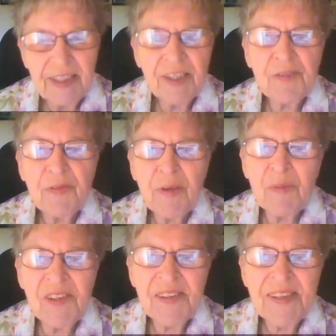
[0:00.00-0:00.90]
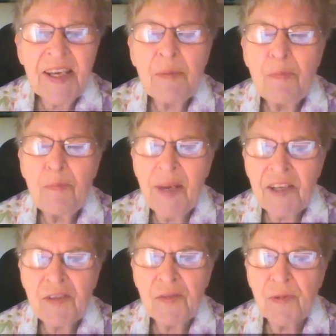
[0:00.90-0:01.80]
It's from the same
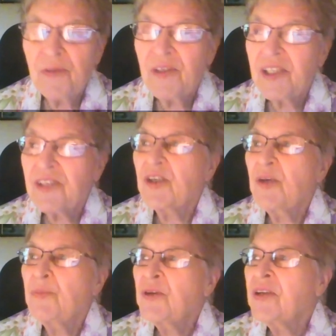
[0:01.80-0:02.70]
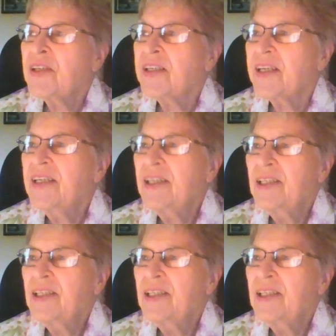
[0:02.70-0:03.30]
base root as community,